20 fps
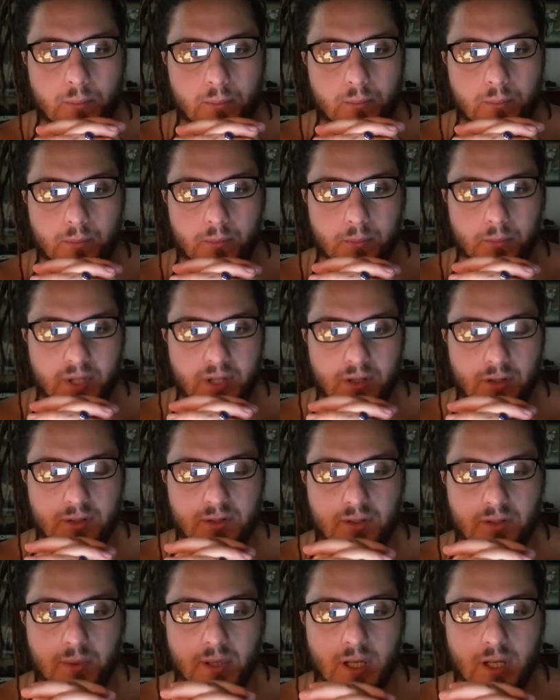because
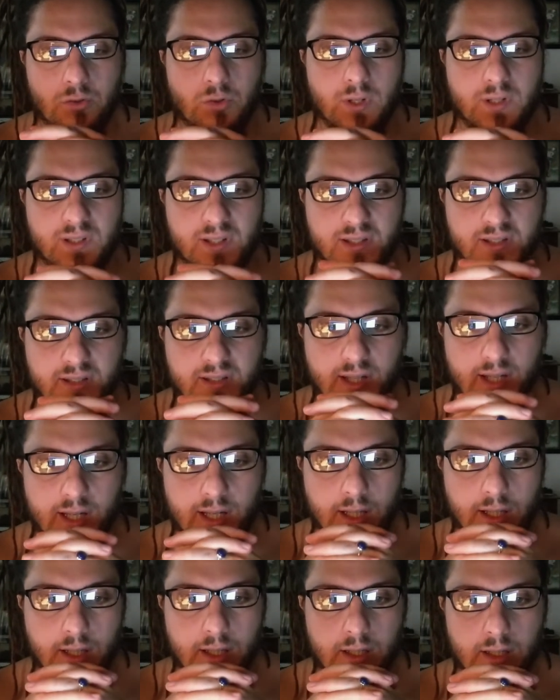the Picatrix is
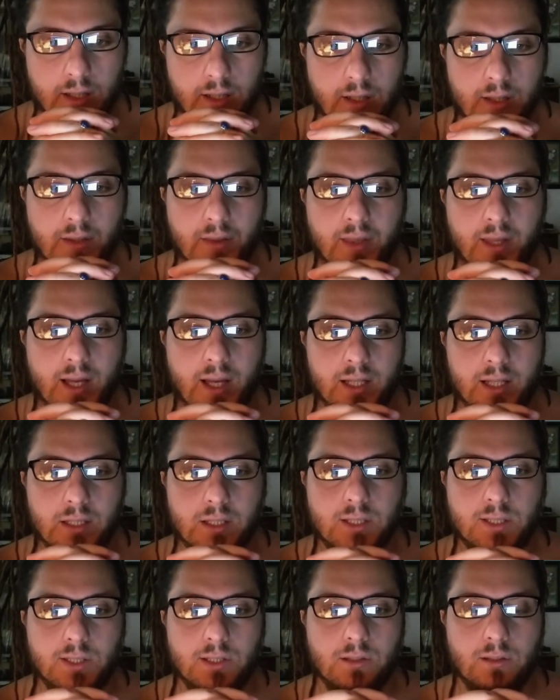saying
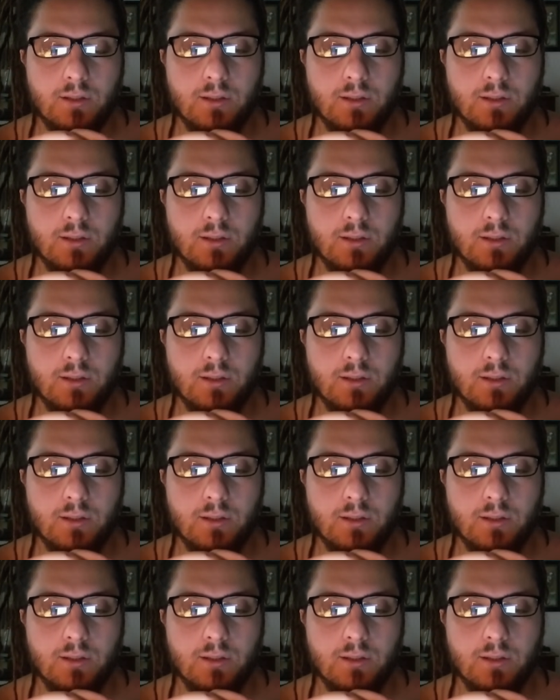that